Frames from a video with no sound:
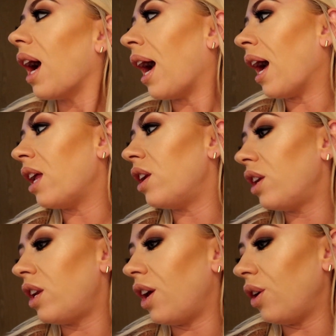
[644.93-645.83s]

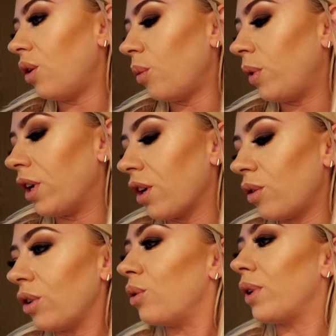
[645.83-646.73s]
And now we are
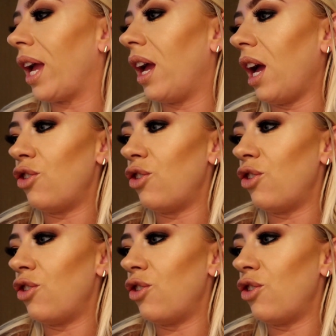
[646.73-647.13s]
going to go get